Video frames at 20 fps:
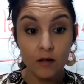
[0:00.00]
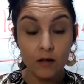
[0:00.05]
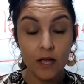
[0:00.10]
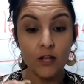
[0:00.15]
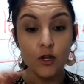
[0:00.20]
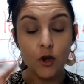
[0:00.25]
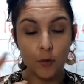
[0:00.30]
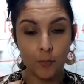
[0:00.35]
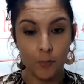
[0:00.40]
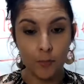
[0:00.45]

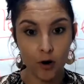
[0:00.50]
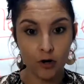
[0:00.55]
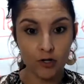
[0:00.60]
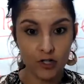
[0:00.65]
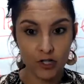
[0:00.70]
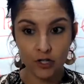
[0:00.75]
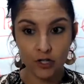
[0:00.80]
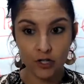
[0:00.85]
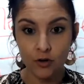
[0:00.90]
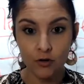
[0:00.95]
in your
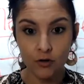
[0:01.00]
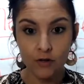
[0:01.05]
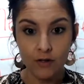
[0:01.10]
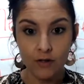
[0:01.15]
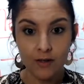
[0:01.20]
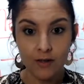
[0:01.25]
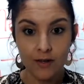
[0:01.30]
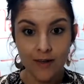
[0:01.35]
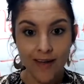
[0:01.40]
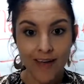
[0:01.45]
personal
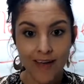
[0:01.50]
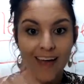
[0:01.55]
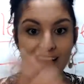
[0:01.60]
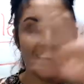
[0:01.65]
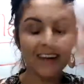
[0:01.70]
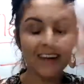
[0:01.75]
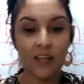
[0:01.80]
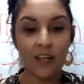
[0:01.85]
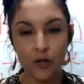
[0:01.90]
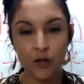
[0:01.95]

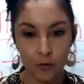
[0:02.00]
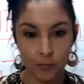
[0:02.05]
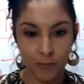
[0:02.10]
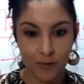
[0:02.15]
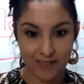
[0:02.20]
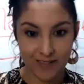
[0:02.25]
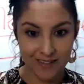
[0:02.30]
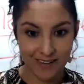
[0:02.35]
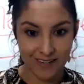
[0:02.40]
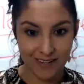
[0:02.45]
and in your
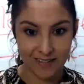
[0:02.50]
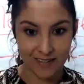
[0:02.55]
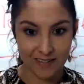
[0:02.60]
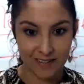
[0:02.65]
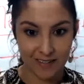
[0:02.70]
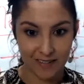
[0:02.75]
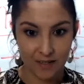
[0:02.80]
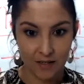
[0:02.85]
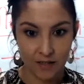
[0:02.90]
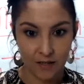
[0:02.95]

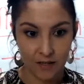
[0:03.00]
business.